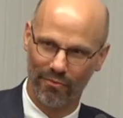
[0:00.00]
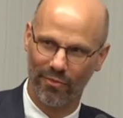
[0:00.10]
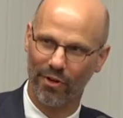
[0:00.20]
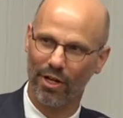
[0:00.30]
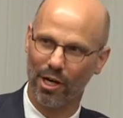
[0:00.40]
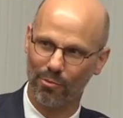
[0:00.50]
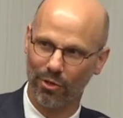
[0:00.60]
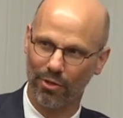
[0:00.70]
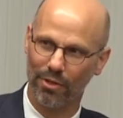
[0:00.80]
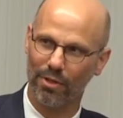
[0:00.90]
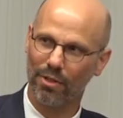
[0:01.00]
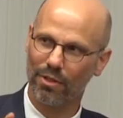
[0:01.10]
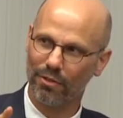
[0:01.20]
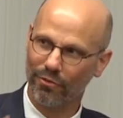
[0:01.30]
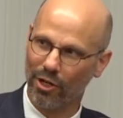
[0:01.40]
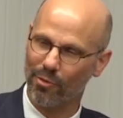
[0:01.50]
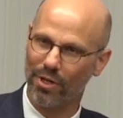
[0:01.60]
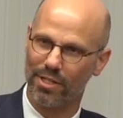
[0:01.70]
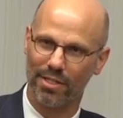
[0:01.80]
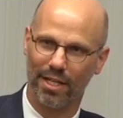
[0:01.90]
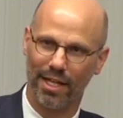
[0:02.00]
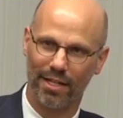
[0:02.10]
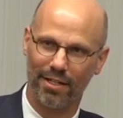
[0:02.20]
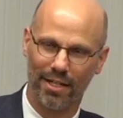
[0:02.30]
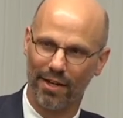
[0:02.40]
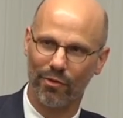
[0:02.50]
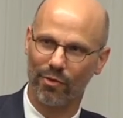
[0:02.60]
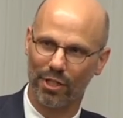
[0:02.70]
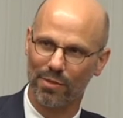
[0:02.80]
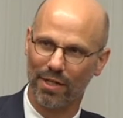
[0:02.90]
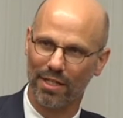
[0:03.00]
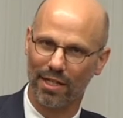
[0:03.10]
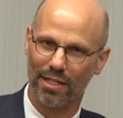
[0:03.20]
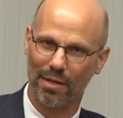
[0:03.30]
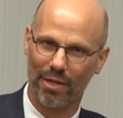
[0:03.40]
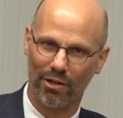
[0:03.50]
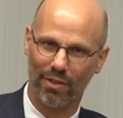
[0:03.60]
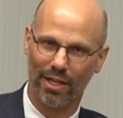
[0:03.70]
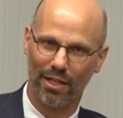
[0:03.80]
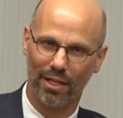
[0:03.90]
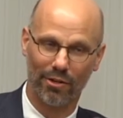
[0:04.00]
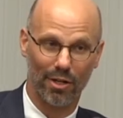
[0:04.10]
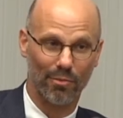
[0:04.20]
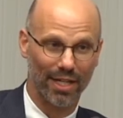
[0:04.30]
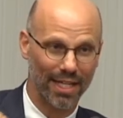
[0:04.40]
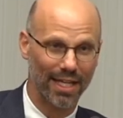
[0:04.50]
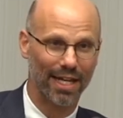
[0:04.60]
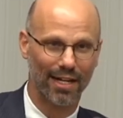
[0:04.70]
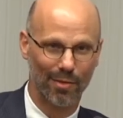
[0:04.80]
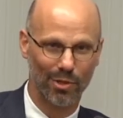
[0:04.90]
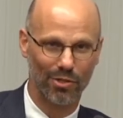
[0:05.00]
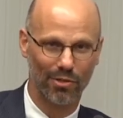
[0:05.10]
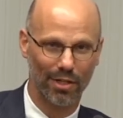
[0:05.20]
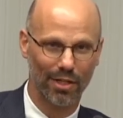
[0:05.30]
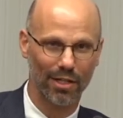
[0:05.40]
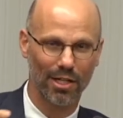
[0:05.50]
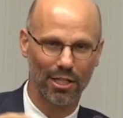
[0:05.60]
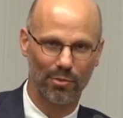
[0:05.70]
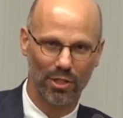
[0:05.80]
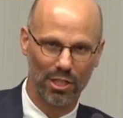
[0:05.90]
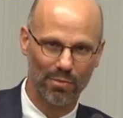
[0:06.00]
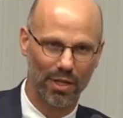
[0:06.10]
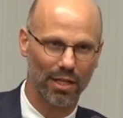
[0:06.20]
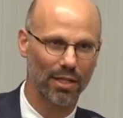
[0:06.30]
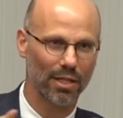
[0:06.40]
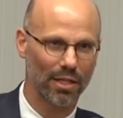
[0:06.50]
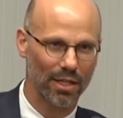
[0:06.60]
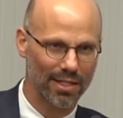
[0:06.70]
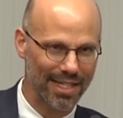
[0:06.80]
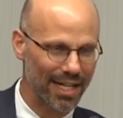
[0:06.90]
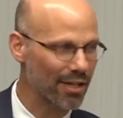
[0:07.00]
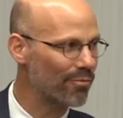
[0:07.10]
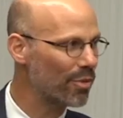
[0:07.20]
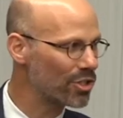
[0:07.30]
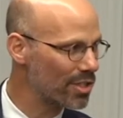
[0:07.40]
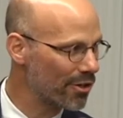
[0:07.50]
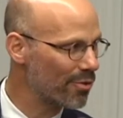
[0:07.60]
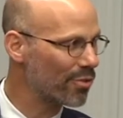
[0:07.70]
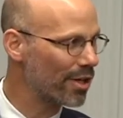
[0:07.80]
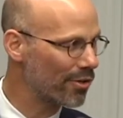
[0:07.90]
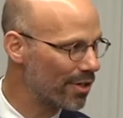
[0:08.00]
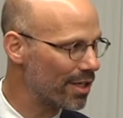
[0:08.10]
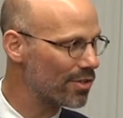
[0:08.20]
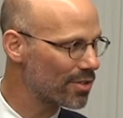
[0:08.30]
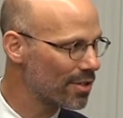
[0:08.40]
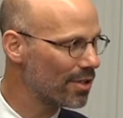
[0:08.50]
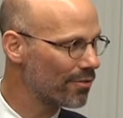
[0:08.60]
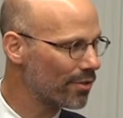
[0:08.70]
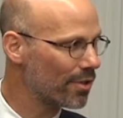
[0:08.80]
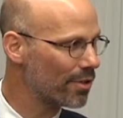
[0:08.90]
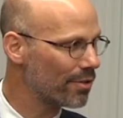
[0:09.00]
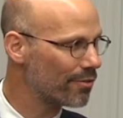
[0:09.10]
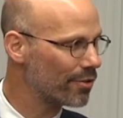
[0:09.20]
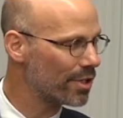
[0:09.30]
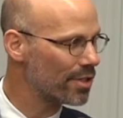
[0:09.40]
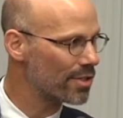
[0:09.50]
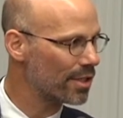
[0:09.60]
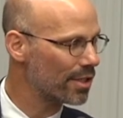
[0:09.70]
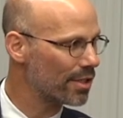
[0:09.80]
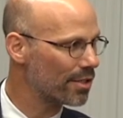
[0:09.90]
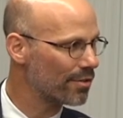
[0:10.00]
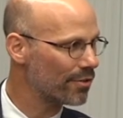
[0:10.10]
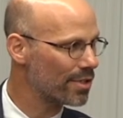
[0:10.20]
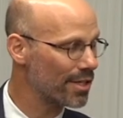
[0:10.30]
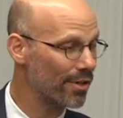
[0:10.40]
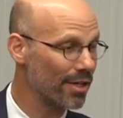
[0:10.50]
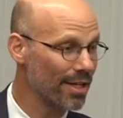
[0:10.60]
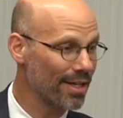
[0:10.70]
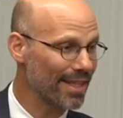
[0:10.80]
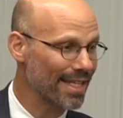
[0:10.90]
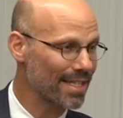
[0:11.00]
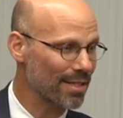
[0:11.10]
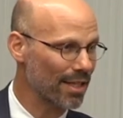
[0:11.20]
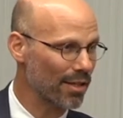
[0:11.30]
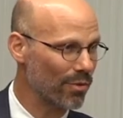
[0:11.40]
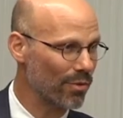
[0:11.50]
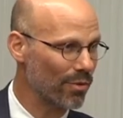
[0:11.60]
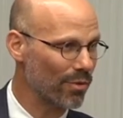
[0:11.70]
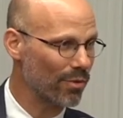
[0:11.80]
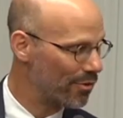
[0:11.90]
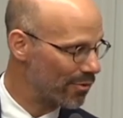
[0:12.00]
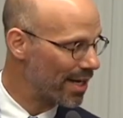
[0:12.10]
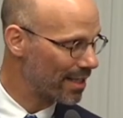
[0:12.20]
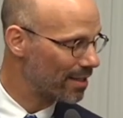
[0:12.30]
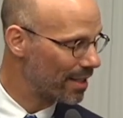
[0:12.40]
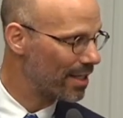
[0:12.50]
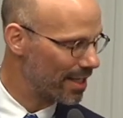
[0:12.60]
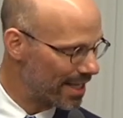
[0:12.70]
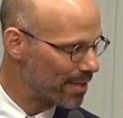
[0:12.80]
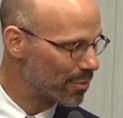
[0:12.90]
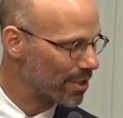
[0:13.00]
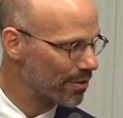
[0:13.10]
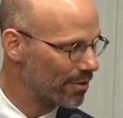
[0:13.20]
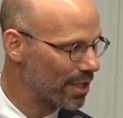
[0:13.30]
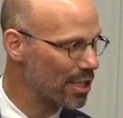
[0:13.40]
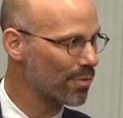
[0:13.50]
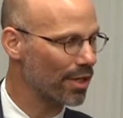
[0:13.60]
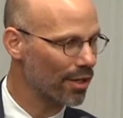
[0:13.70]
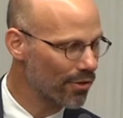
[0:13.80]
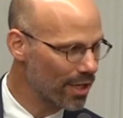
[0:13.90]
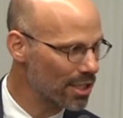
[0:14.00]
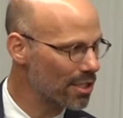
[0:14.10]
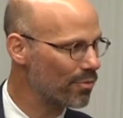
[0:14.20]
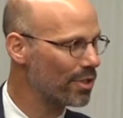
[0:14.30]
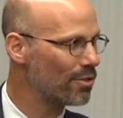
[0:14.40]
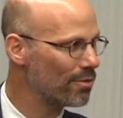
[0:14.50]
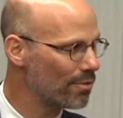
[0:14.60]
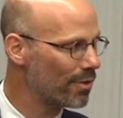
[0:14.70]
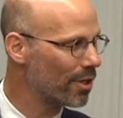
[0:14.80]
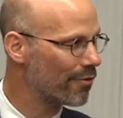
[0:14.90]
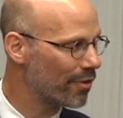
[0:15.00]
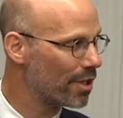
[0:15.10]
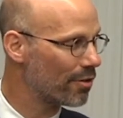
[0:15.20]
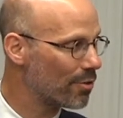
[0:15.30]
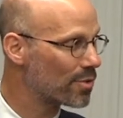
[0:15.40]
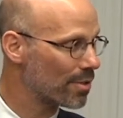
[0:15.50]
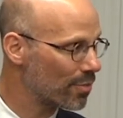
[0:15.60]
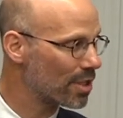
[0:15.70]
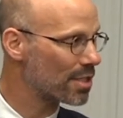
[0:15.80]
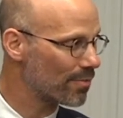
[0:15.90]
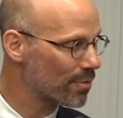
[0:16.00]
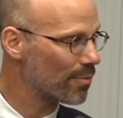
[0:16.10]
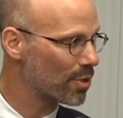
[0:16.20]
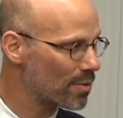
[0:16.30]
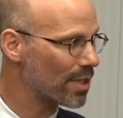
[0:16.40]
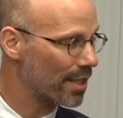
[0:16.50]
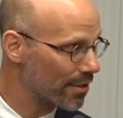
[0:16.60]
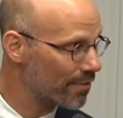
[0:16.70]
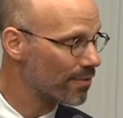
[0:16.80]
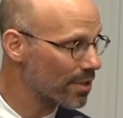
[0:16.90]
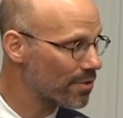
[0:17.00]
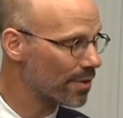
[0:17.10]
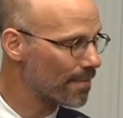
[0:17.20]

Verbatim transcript: very humble farmer had never really spent any time out of that area, but he had an opportunity to participate in setting of budgetary priorities for, for, his, uh, for his area. That's not something that we fund directly in that particular sure. case, but in other cases we do, we are funding groups to, partic to participate in that. That's right.